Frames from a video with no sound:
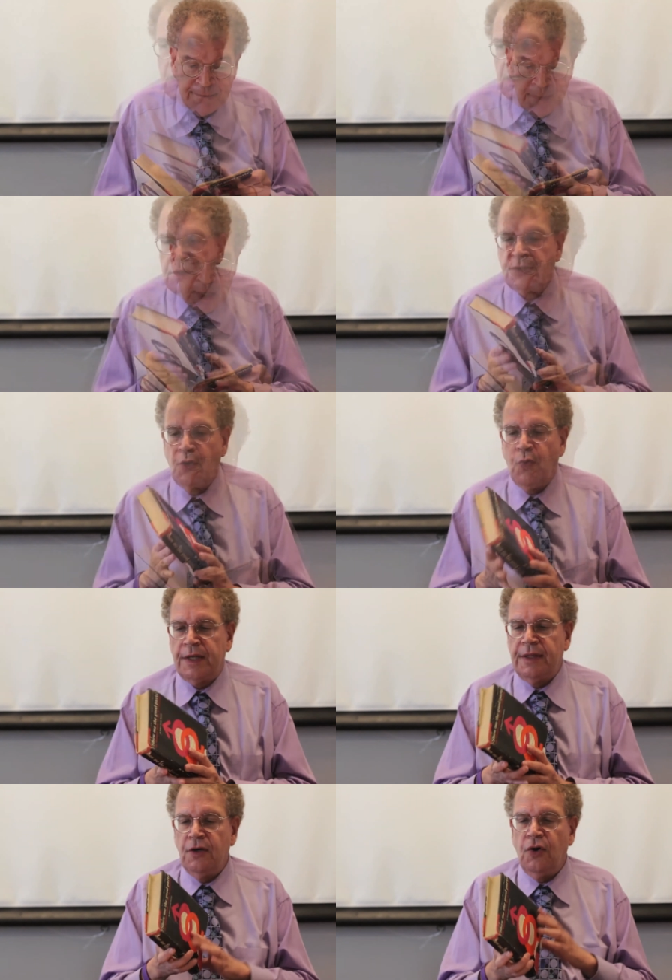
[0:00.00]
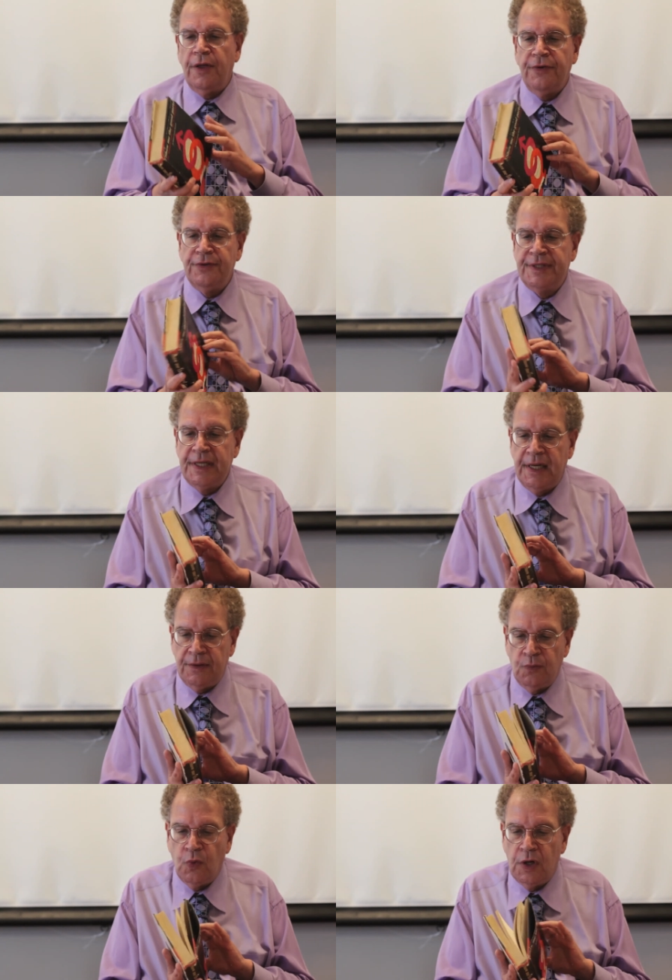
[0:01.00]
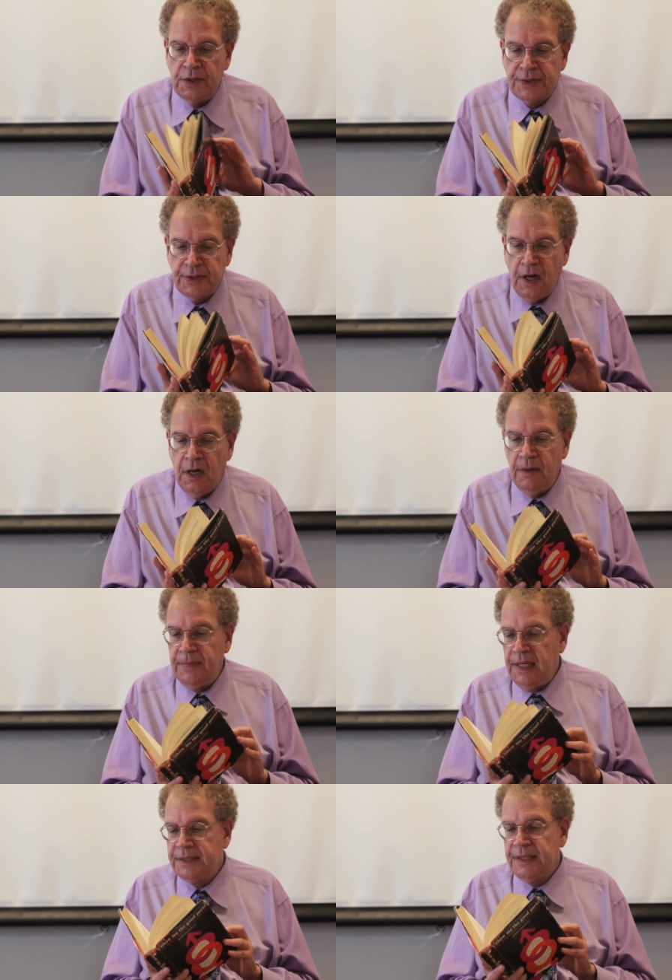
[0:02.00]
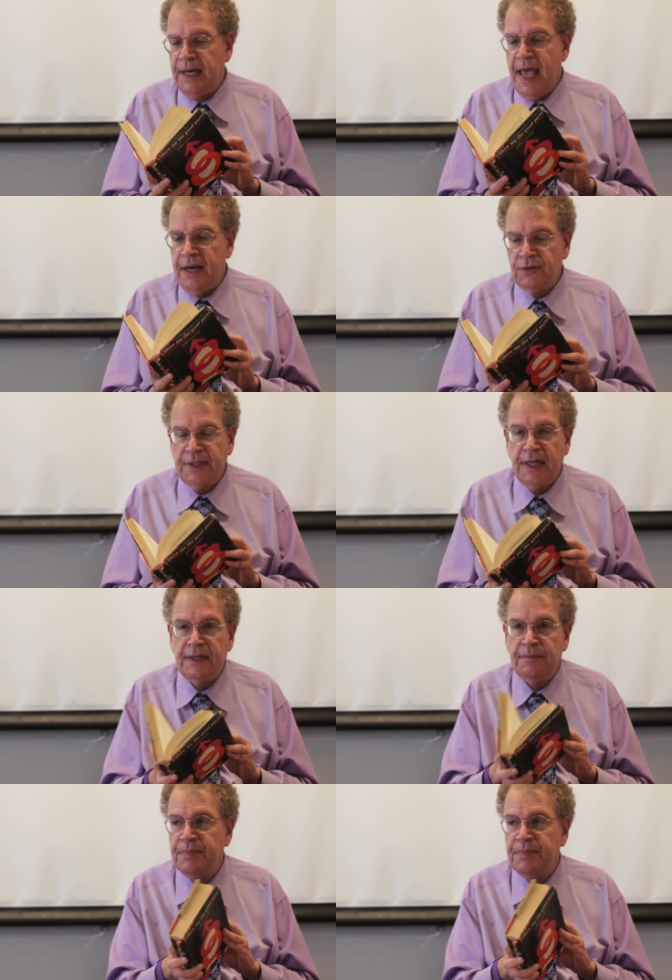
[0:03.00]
so what the author did was, um, it's an annotated